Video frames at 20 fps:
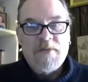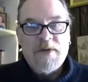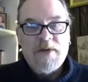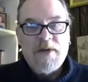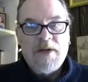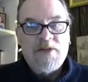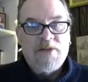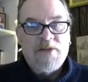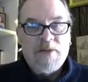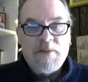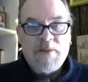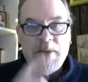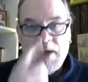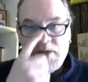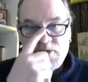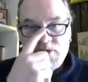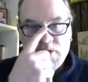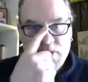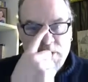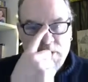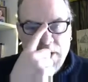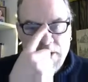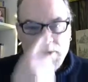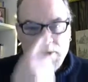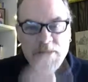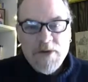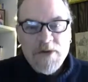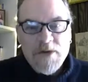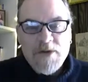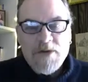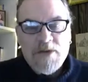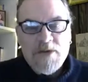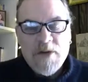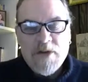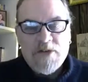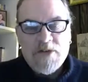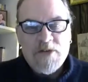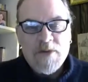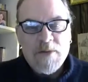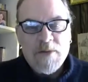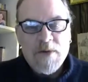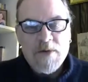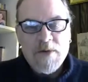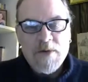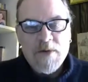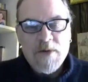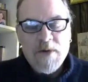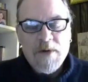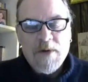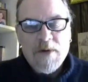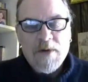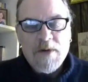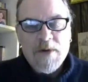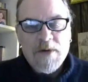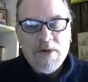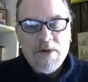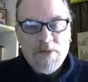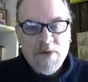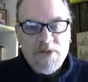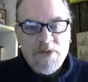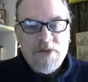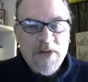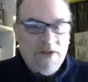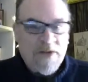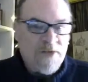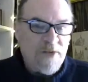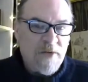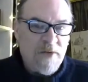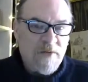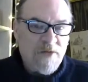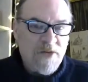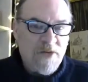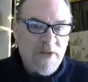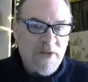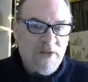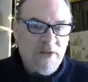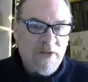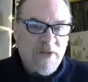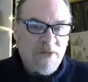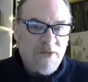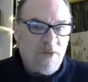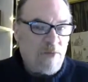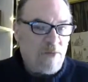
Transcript: It's a major theme in the New Testament, the rejection of Jesus.